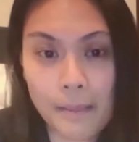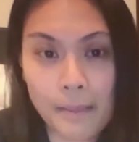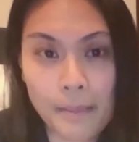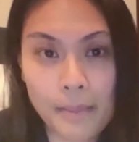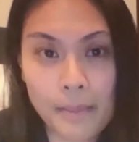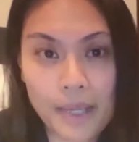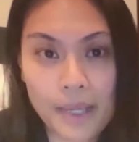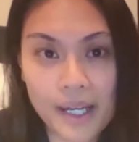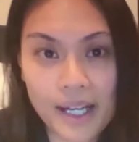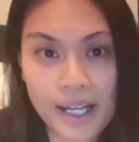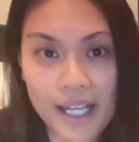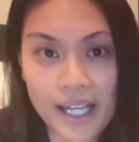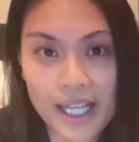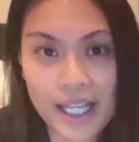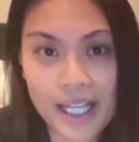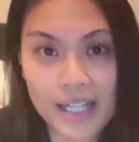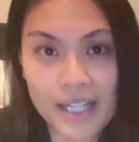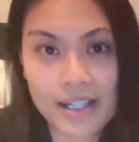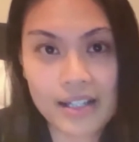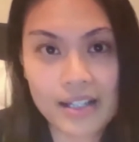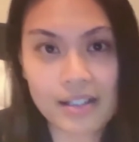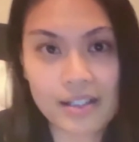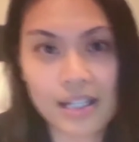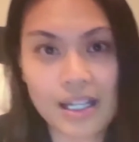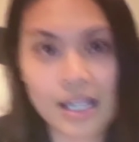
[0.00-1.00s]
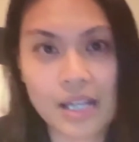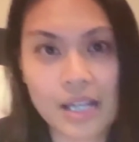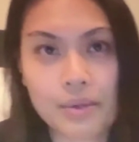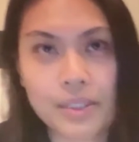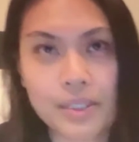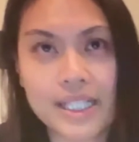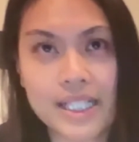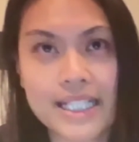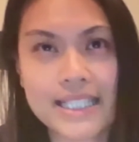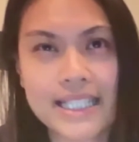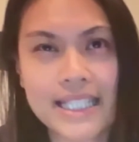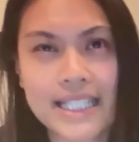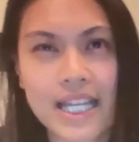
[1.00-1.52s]
but I
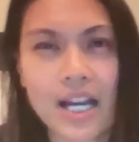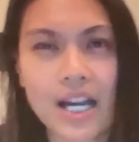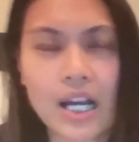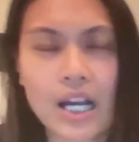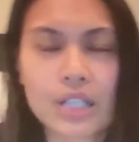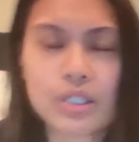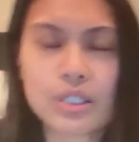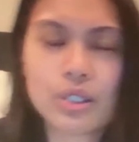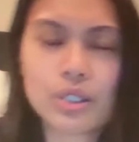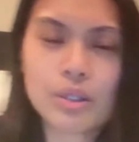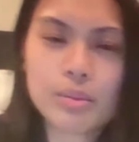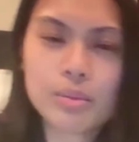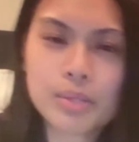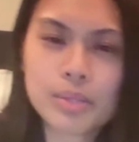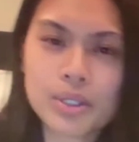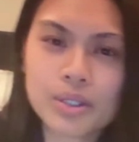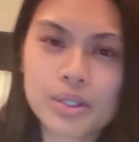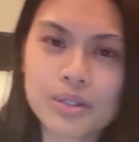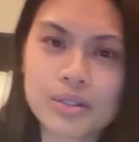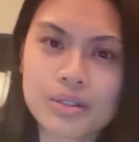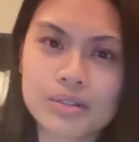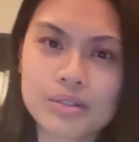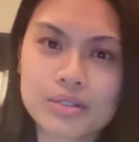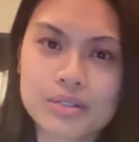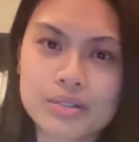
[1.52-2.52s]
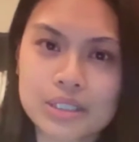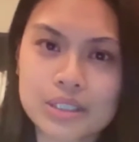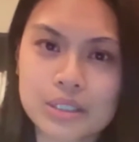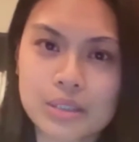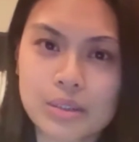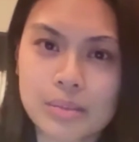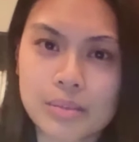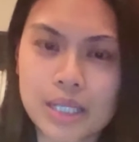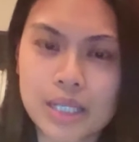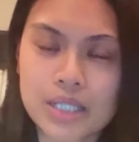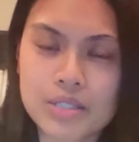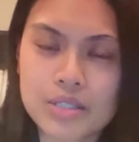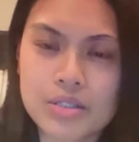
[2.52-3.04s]
want to say October, so
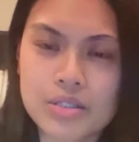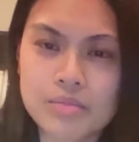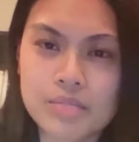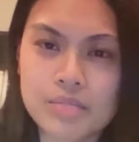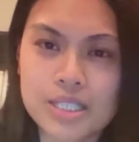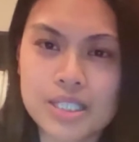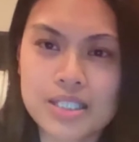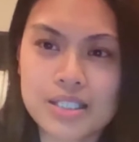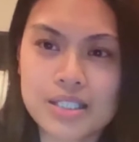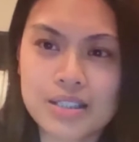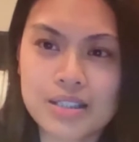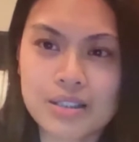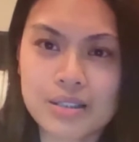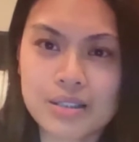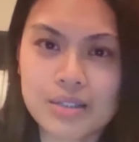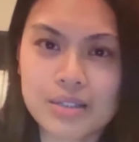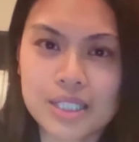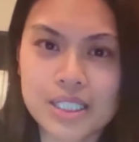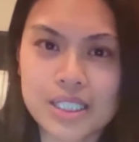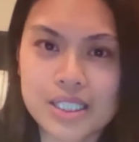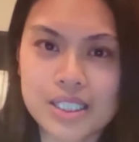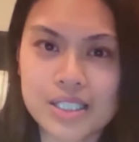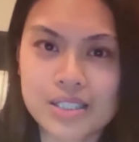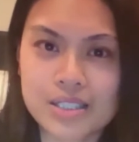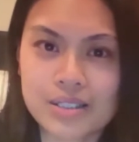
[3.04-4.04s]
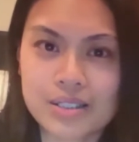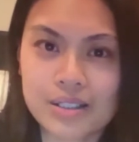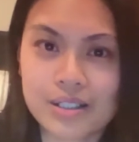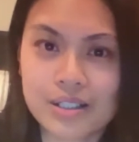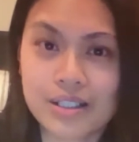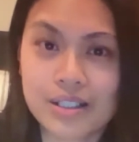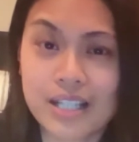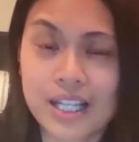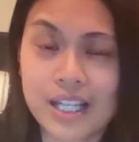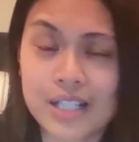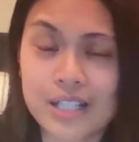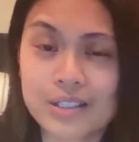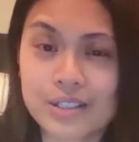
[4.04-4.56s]
about 2 months ago, I just started
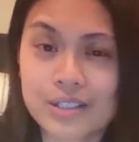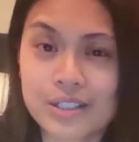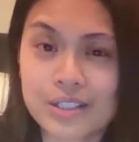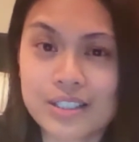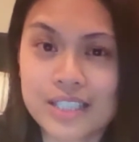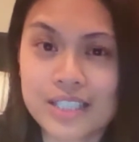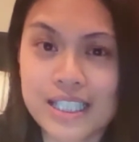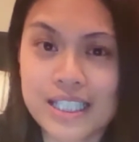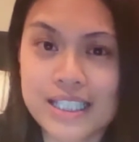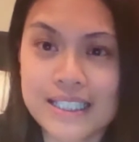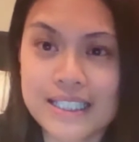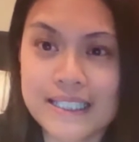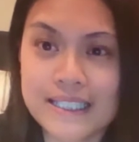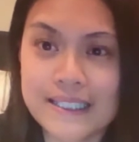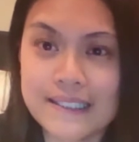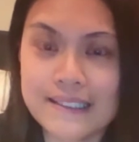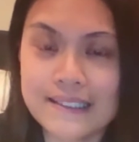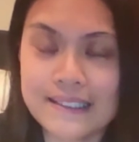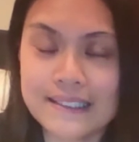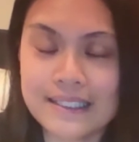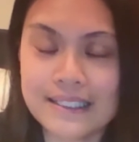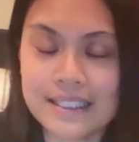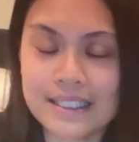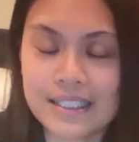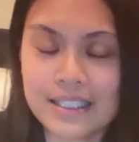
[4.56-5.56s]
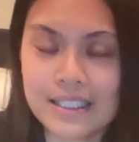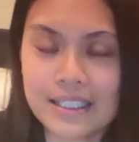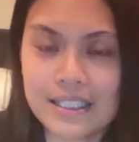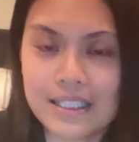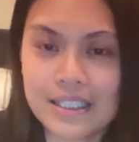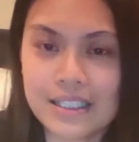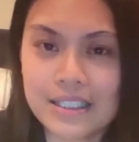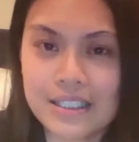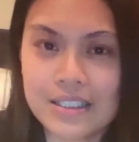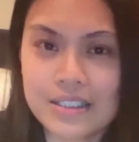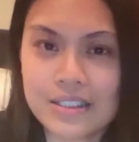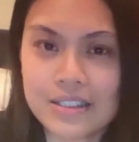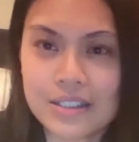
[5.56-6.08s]
exercising.
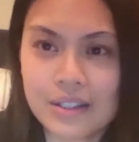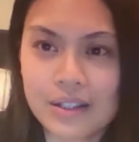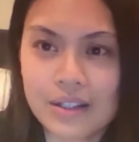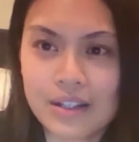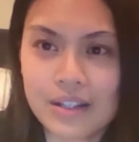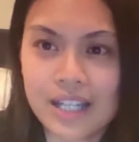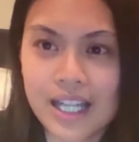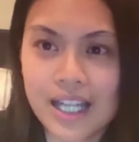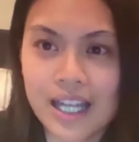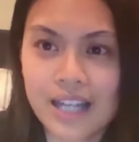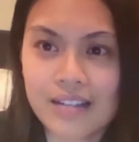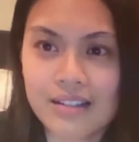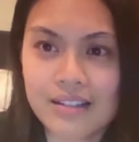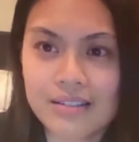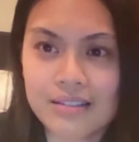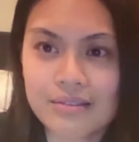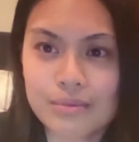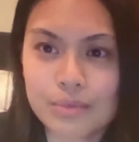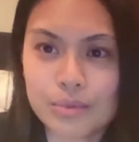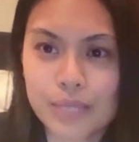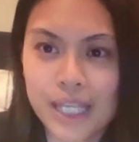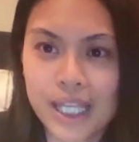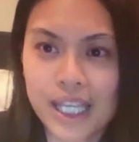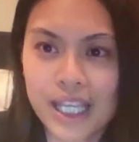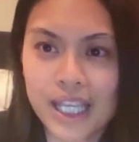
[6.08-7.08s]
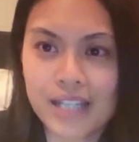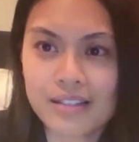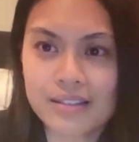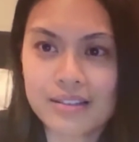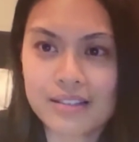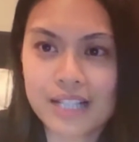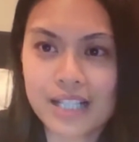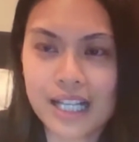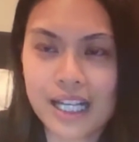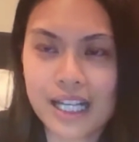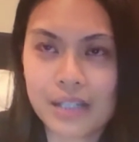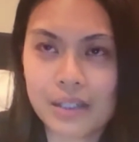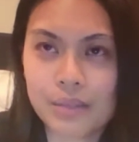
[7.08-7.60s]
So that weight
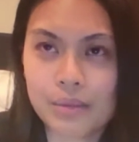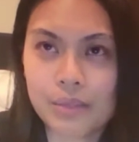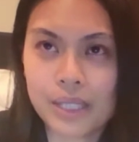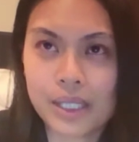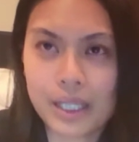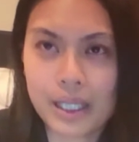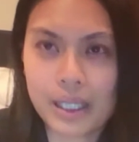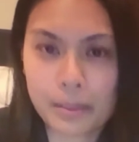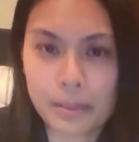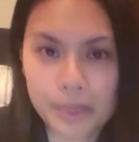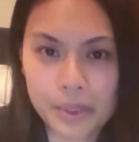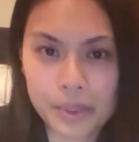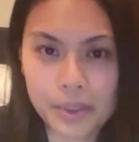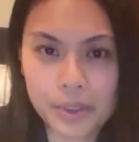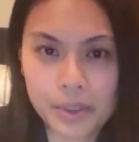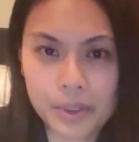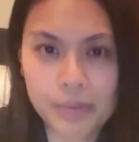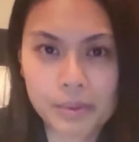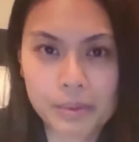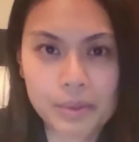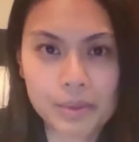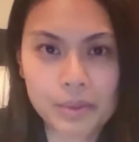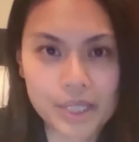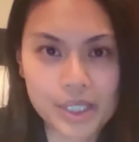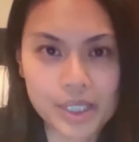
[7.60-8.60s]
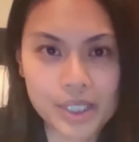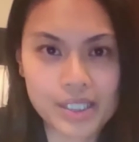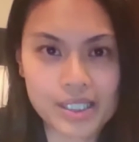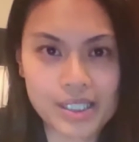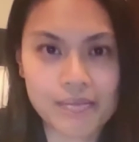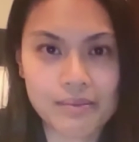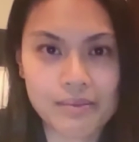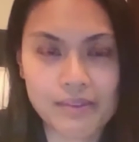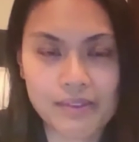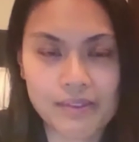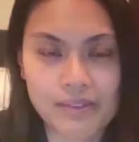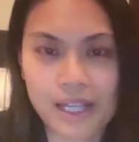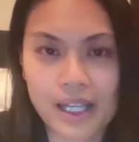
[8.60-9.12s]
kind of went up a little bit, which I'm
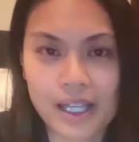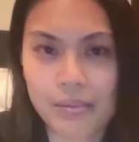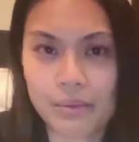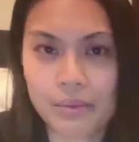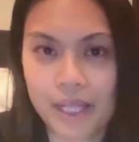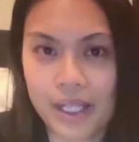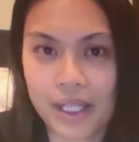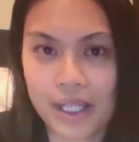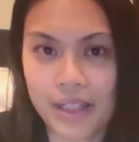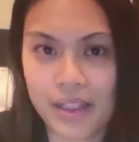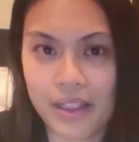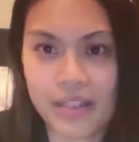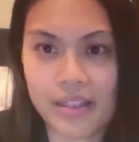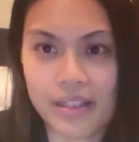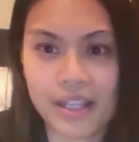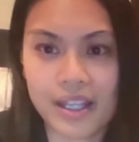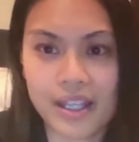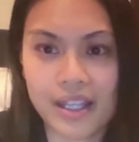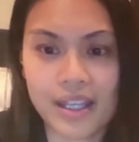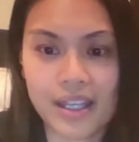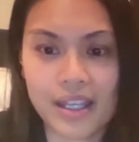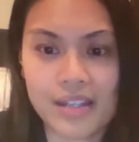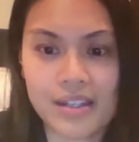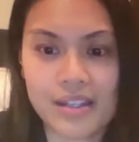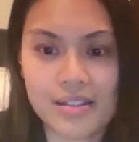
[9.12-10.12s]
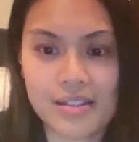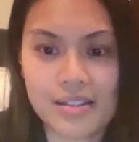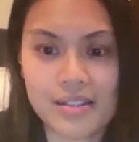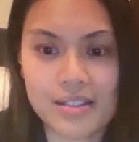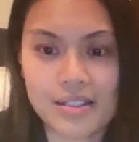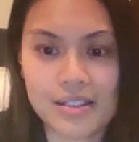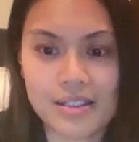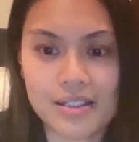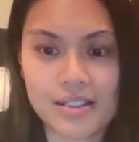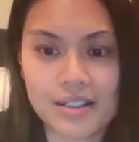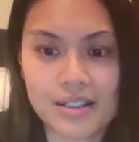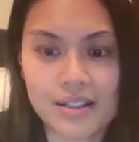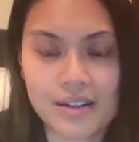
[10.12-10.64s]
fine with. And
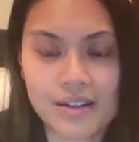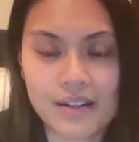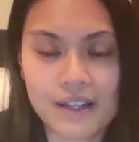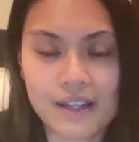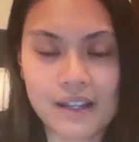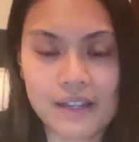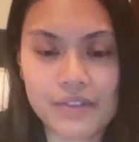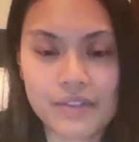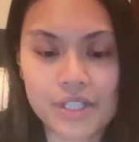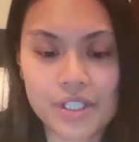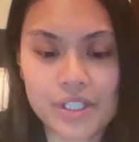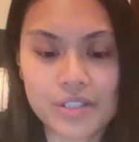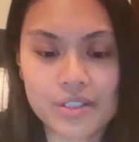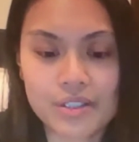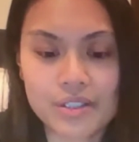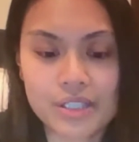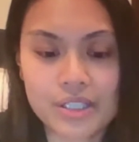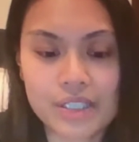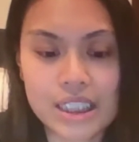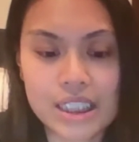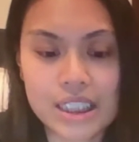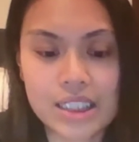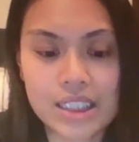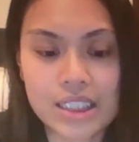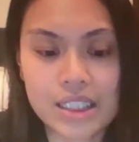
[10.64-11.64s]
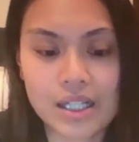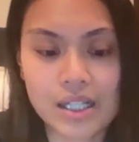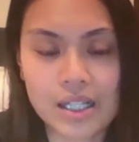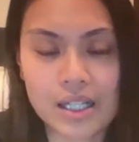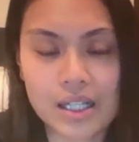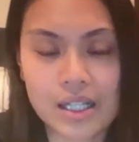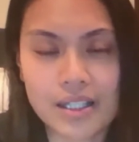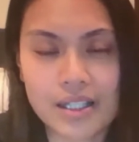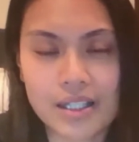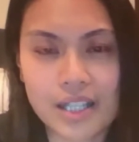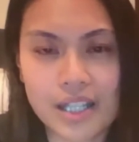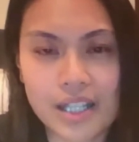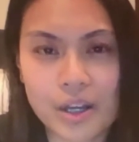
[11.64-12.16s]
I've just learned to not
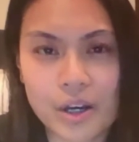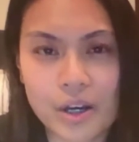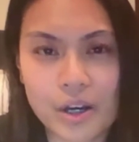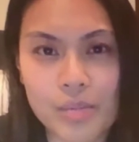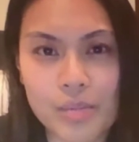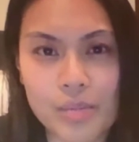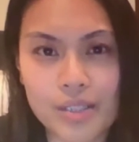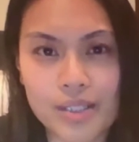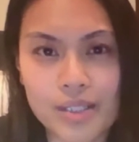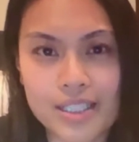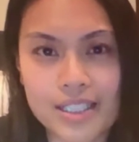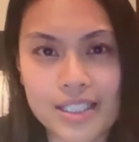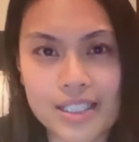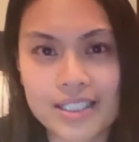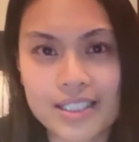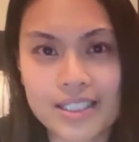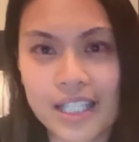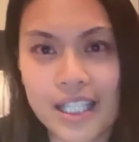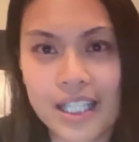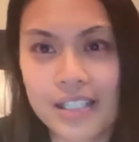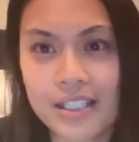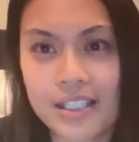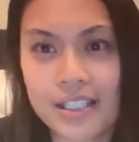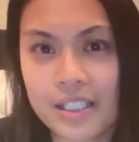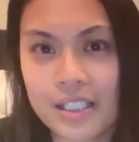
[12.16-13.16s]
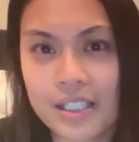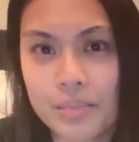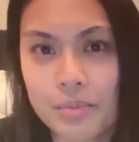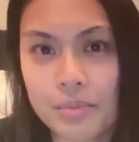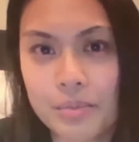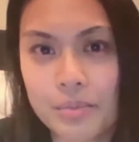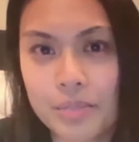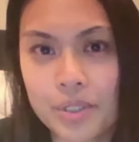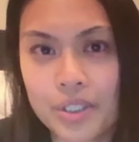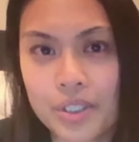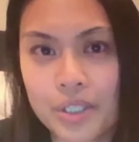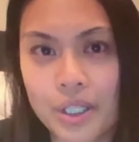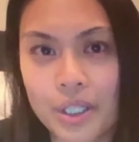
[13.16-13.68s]
care about the scale anymore,
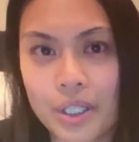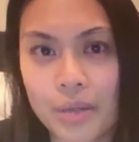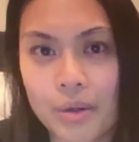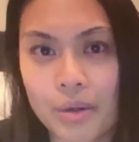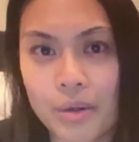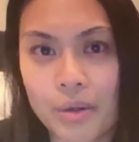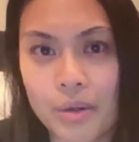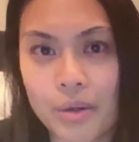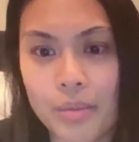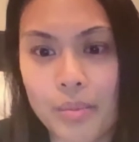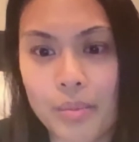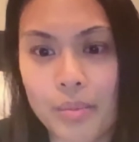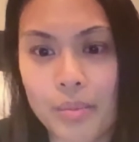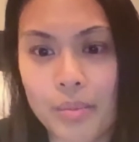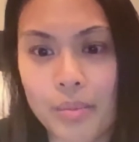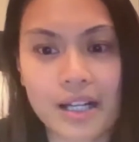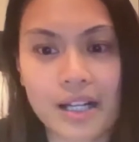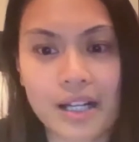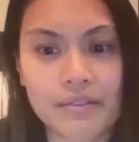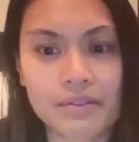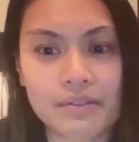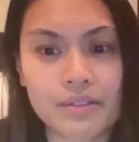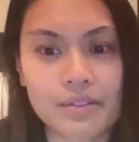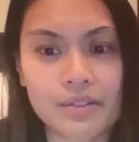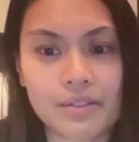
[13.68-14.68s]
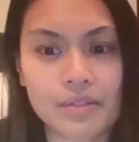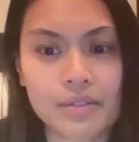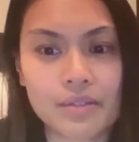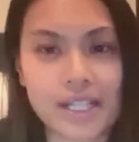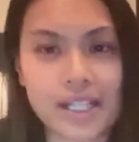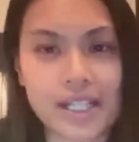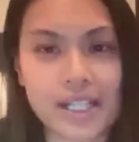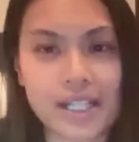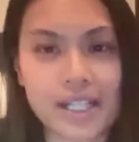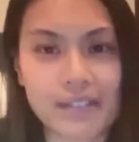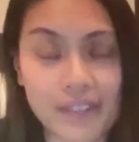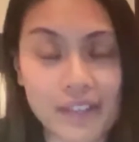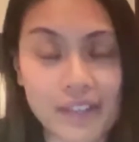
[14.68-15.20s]
go based off of
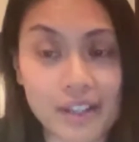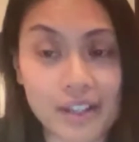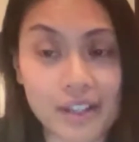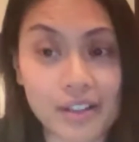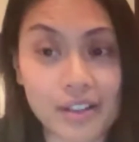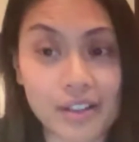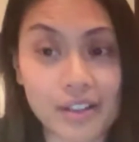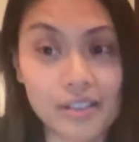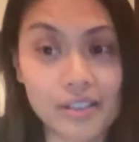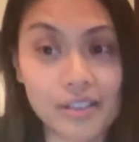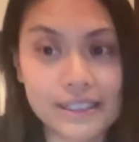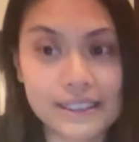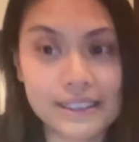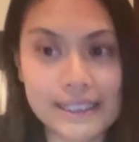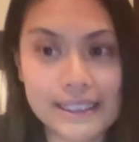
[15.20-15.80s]
what I feel.